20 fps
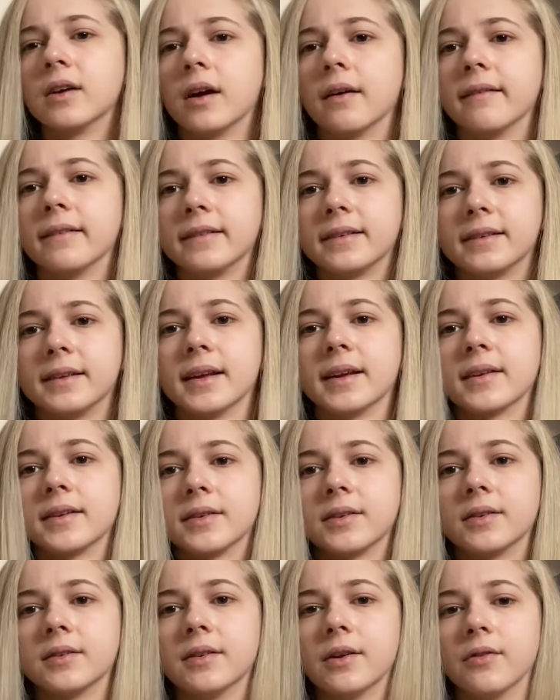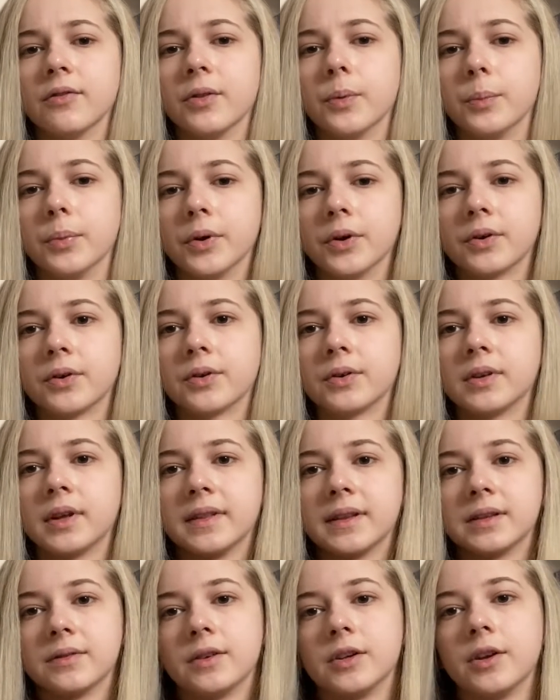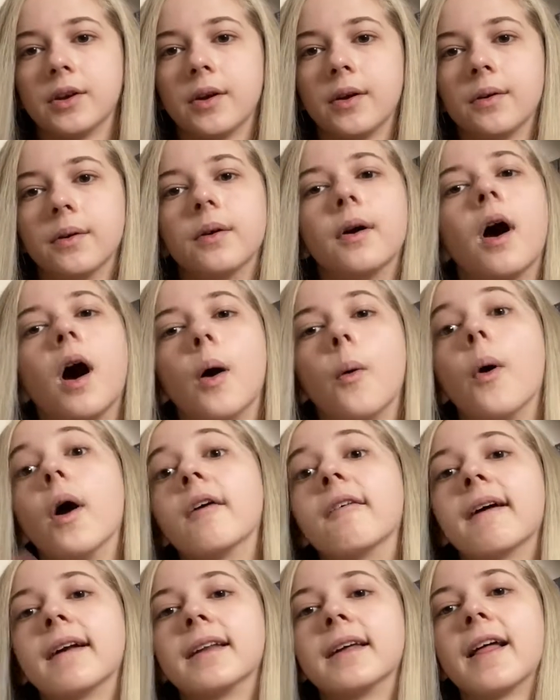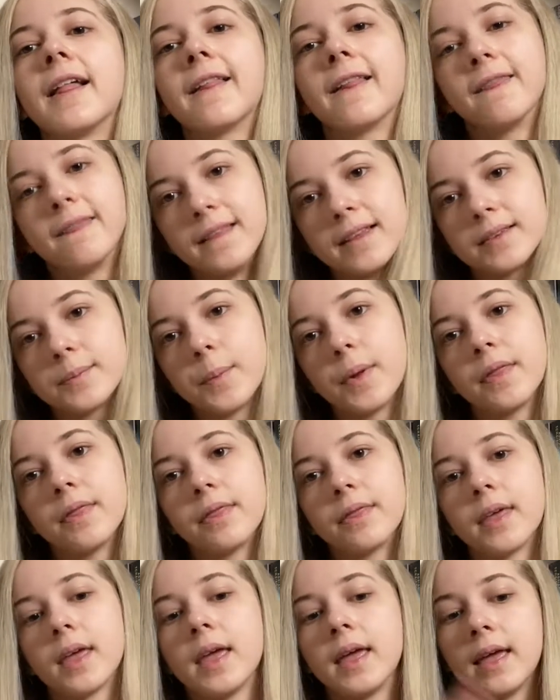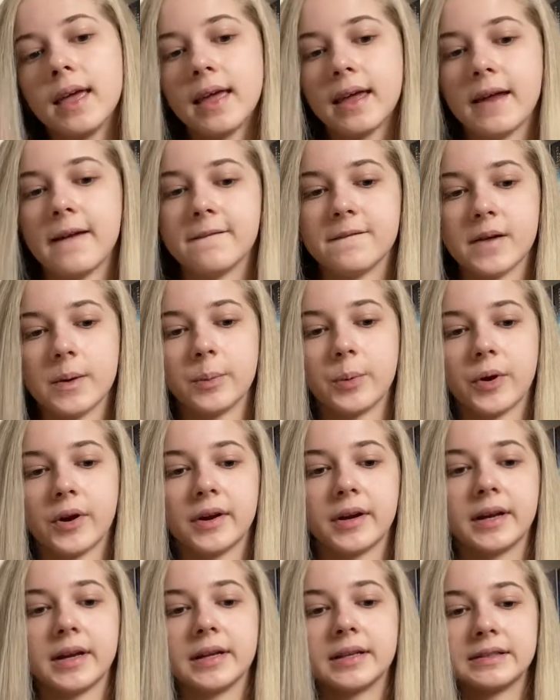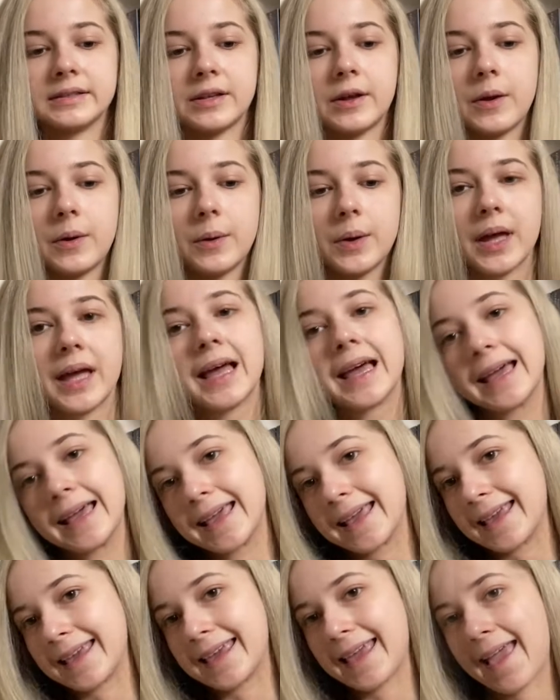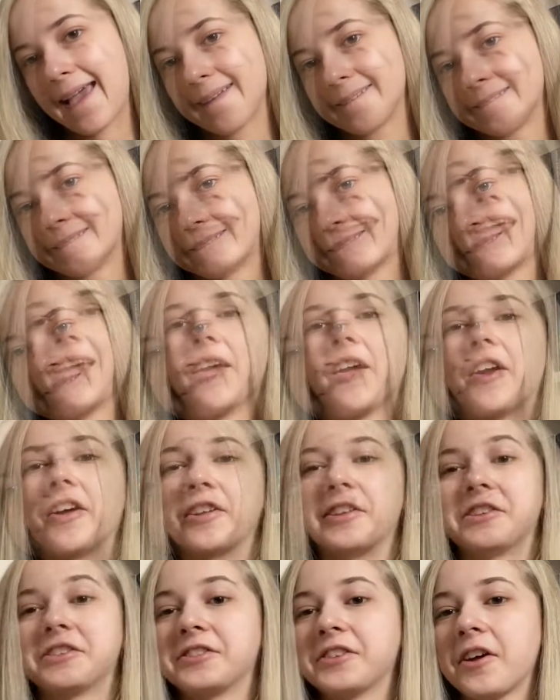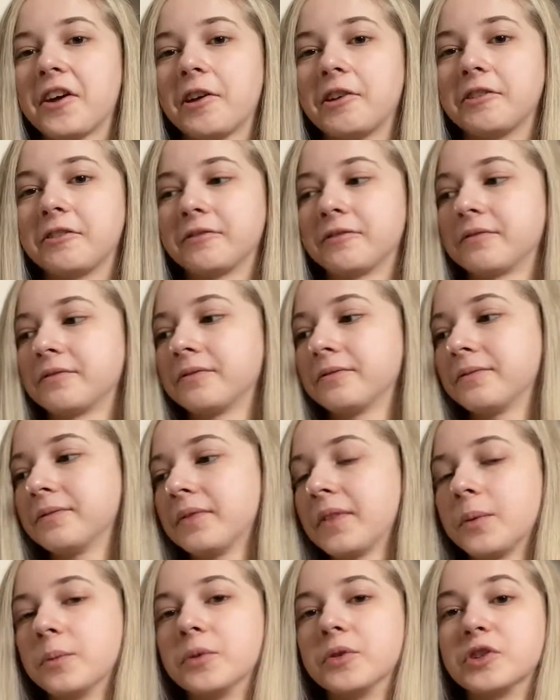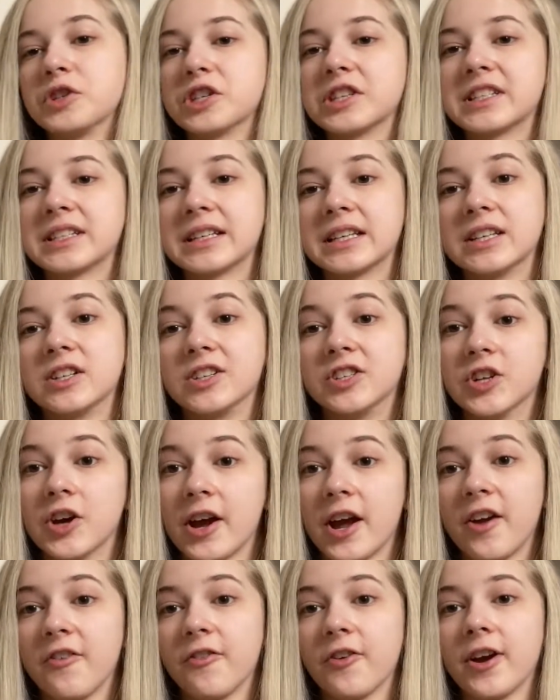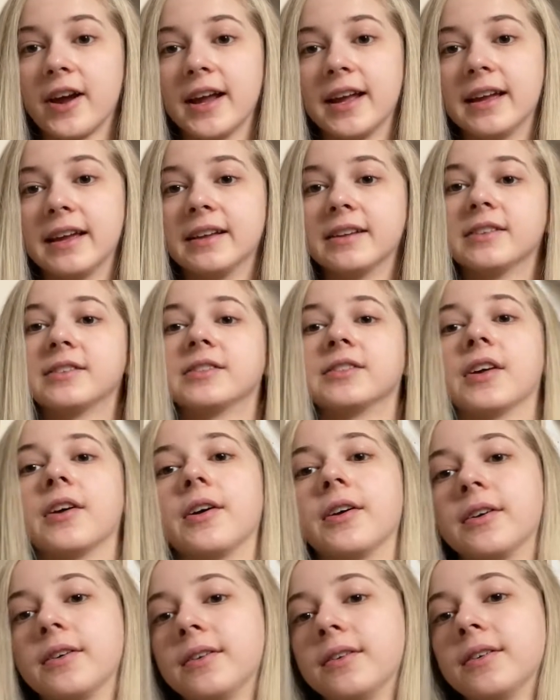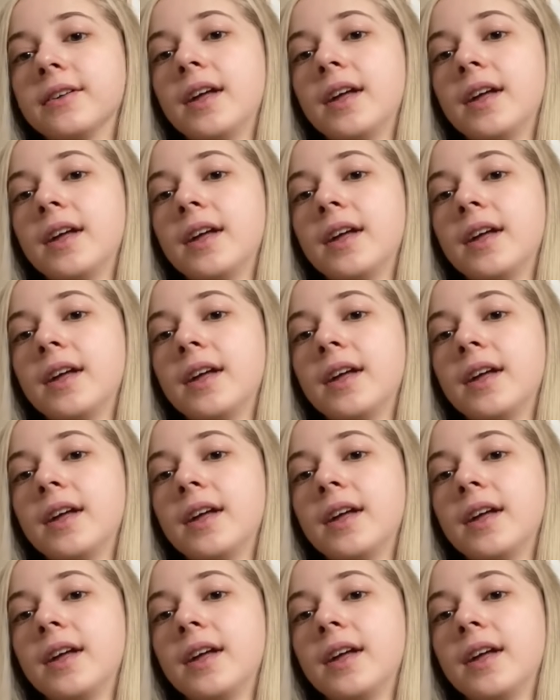6 of the books in this video are what I read this month in February. So yeah, so we'll just dive right in. So